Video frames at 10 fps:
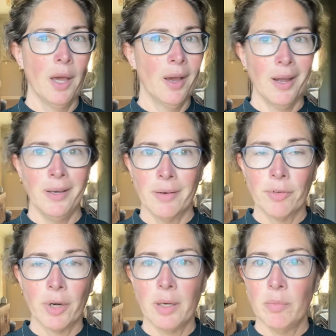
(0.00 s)
I
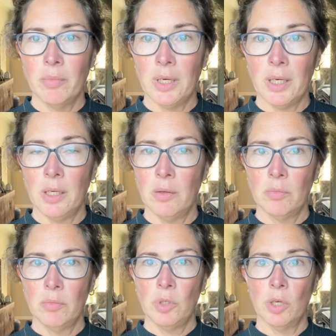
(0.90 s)
never ate many,
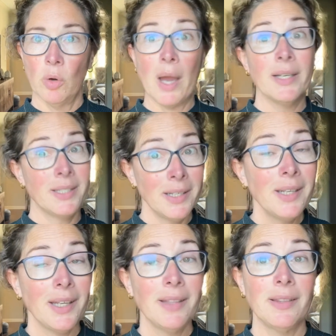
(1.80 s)
I did
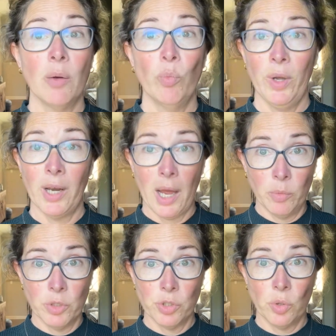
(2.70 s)
eat them when I
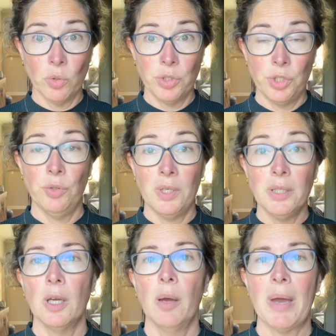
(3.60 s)
was told to eat
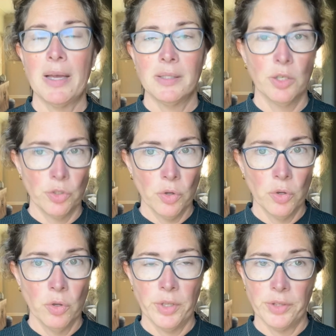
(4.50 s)
them as an
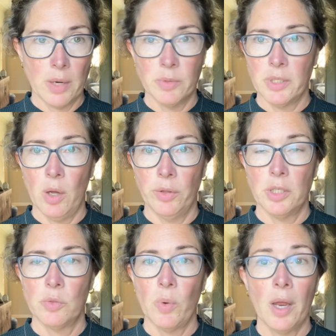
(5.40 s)
adult, that was the
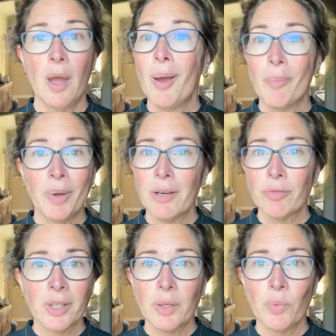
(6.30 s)
healthiest way, but it
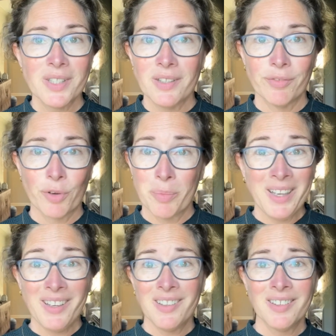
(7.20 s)
really wasn't for
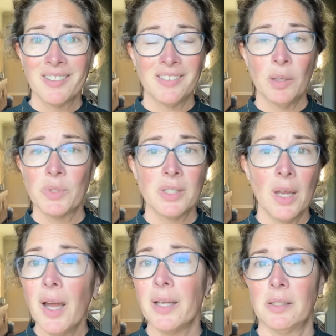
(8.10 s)
me. It was
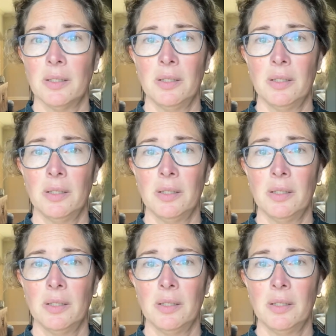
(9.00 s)
not.